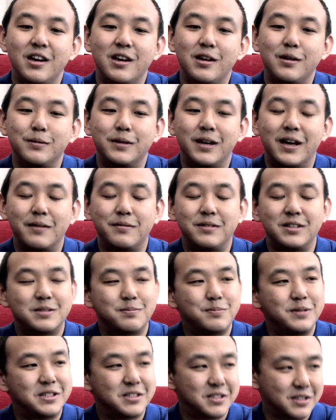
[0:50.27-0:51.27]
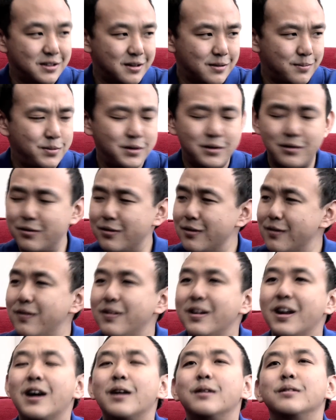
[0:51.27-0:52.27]
he would have this picture of beautiful
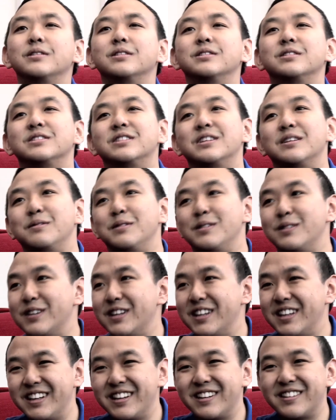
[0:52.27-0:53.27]
flowers everywhere,